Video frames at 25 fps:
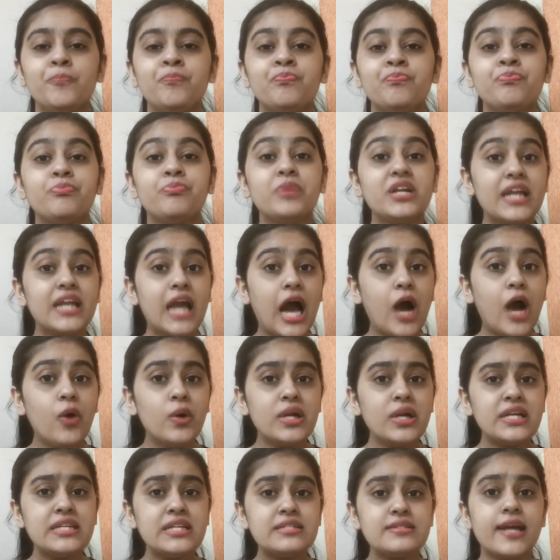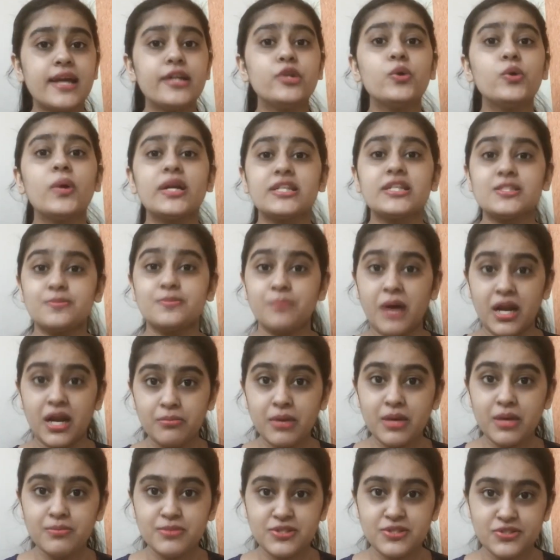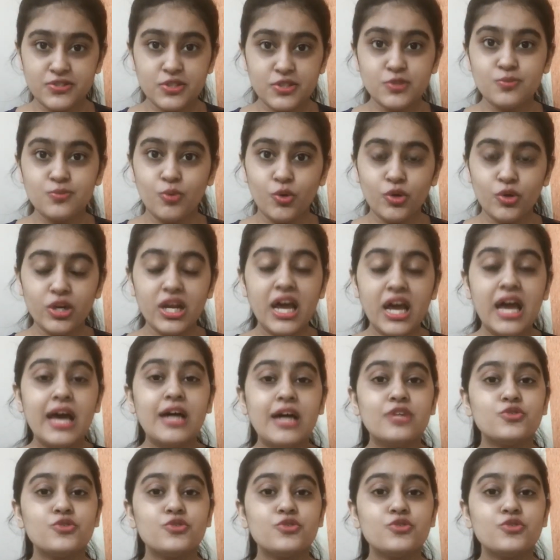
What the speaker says: But now I decide to expand my business more.